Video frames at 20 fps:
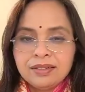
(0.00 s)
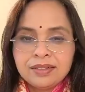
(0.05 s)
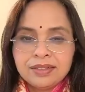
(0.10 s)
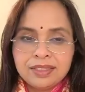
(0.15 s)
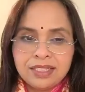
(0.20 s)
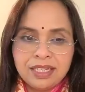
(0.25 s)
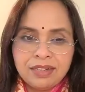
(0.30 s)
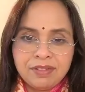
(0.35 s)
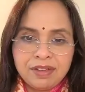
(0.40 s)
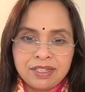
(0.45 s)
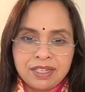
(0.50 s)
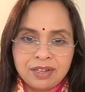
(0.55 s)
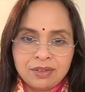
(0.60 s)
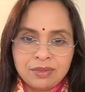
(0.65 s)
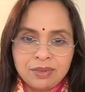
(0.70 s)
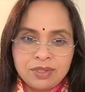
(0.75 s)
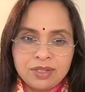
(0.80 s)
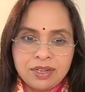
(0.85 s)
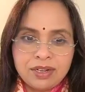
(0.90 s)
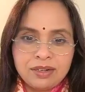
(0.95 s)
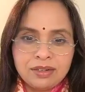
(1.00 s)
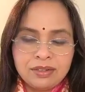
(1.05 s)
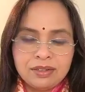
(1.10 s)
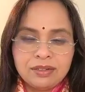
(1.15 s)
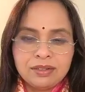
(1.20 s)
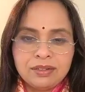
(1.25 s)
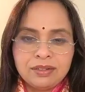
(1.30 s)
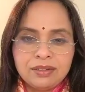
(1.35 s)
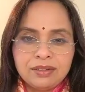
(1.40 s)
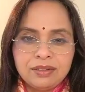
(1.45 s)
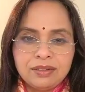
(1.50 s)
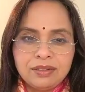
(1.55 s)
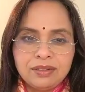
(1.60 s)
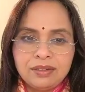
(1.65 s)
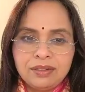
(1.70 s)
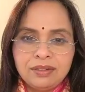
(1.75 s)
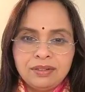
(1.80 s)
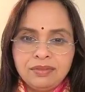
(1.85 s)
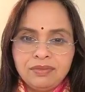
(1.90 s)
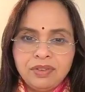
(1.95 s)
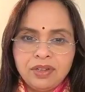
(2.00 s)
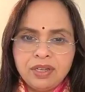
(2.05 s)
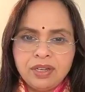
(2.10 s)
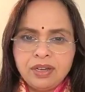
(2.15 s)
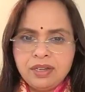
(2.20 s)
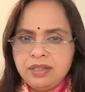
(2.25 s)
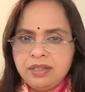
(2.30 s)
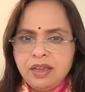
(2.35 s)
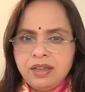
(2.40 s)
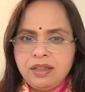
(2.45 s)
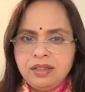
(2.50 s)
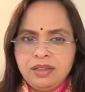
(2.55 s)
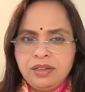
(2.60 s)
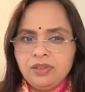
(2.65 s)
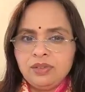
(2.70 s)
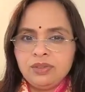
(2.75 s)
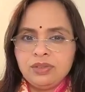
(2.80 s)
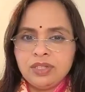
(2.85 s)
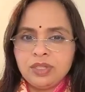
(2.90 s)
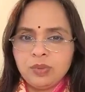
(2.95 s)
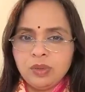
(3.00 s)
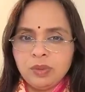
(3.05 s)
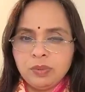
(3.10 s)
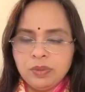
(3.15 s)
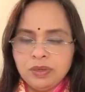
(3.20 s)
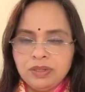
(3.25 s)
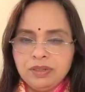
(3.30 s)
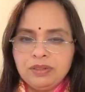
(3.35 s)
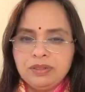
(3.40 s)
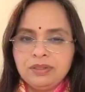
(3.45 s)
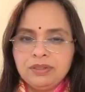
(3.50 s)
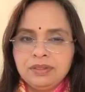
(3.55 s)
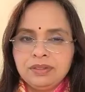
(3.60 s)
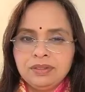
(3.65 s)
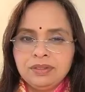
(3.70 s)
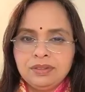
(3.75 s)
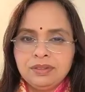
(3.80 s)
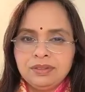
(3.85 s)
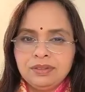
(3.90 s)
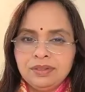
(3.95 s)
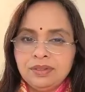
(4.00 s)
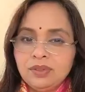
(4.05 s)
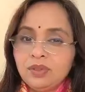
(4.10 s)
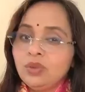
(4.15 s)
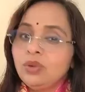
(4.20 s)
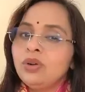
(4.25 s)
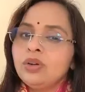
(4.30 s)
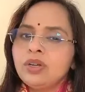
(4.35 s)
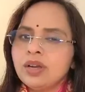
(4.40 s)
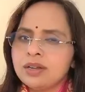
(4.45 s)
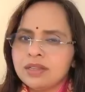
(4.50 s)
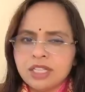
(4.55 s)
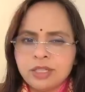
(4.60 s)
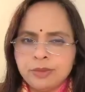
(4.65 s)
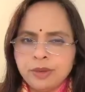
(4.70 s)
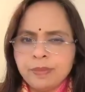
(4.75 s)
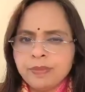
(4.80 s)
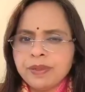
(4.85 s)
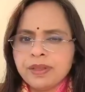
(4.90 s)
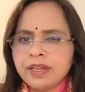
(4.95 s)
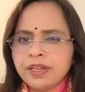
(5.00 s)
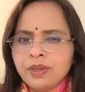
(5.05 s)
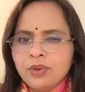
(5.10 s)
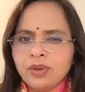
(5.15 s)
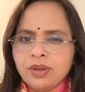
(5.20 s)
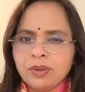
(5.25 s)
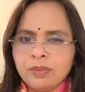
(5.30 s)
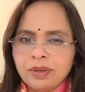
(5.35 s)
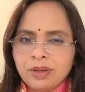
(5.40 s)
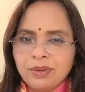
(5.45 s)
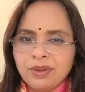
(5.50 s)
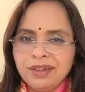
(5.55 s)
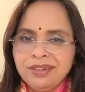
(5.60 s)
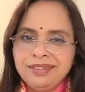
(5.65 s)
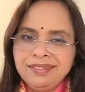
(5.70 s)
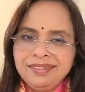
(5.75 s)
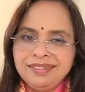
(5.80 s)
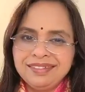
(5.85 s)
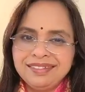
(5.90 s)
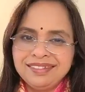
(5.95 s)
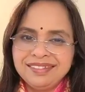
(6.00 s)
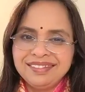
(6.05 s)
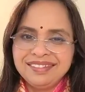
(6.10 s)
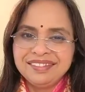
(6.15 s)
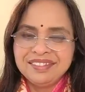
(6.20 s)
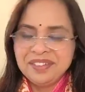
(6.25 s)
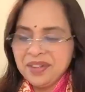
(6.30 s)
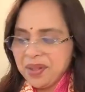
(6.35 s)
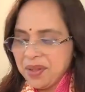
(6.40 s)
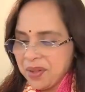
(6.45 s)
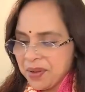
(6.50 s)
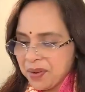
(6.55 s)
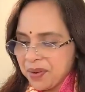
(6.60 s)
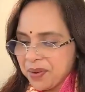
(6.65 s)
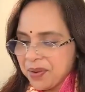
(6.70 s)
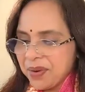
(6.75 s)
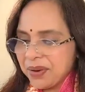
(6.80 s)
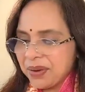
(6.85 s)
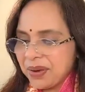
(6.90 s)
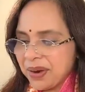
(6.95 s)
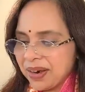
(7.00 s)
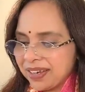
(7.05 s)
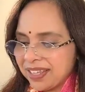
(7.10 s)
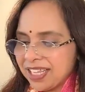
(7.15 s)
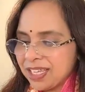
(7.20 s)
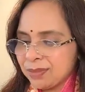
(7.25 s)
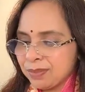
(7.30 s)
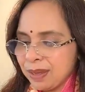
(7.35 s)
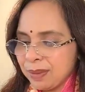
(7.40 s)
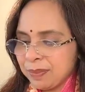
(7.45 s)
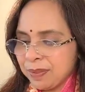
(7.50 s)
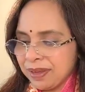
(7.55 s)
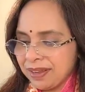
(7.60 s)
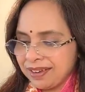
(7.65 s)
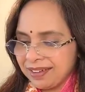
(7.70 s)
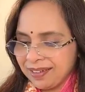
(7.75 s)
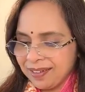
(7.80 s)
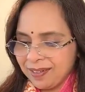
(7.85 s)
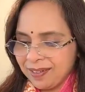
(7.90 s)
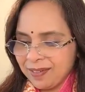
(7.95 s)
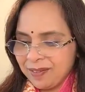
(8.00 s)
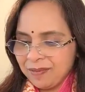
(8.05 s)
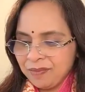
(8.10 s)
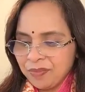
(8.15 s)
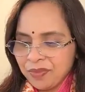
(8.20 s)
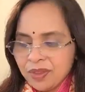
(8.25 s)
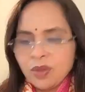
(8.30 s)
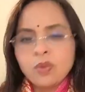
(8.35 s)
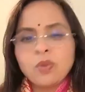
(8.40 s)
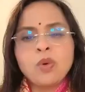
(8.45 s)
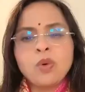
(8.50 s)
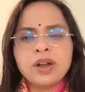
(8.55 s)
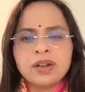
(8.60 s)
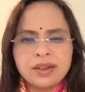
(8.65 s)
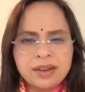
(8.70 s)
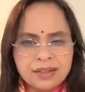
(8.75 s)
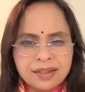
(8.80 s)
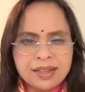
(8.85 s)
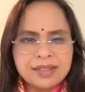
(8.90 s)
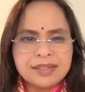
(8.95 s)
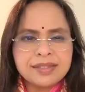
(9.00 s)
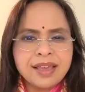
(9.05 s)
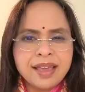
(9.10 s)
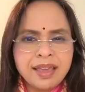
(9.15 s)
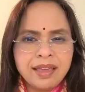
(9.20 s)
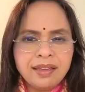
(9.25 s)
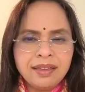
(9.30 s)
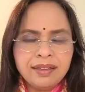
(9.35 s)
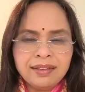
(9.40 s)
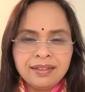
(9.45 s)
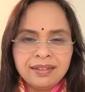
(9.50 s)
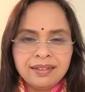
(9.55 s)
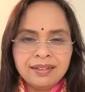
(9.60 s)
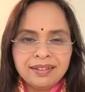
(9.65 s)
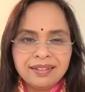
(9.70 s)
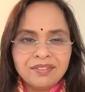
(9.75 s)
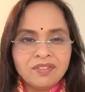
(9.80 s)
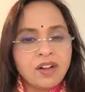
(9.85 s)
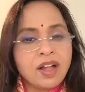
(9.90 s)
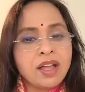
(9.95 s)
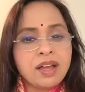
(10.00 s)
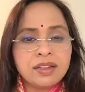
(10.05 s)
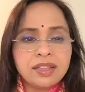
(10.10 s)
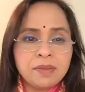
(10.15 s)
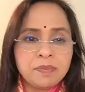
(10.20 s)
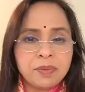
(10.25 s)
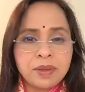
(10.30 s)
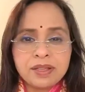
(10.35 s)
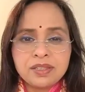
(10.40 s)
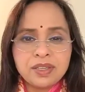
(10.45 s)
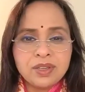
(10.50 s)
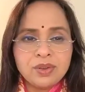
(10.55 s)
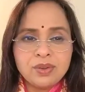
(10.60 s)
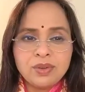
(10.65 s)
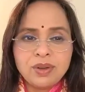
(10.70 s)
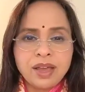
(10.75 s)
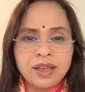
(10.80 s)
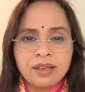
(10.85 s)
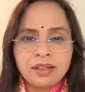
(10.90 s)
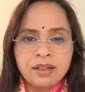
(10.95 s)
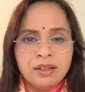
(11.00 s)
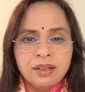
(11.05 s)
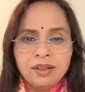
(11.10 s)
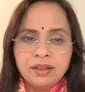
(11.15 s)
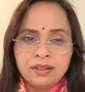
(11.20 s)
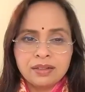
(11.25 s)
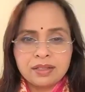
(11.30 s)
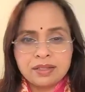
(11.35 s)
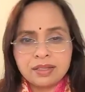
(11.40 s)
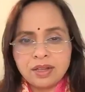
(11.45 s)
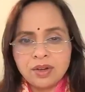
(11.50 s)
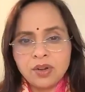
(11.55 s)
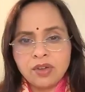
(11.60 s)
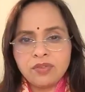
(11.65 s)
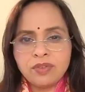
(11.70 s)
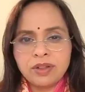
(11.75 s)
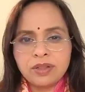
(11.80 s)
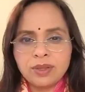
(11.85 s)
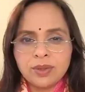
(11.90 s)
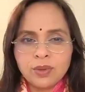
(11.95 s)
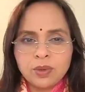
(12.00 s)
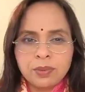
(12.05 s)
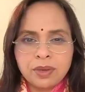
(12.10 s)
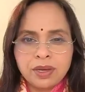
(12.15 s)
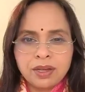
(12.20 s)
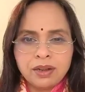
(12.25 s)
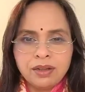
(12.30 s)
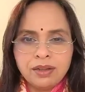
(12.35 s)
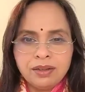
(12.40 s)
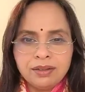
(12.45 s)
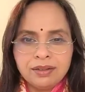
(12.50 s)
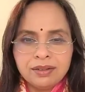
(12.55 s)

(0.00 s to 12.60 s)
Srinivas Thakur said, we didn't say anything to these people. Who taught these people that you are Bhagwan? Who taught these people? What are they saying? Why are they praising you like the son of Nanda Kumara?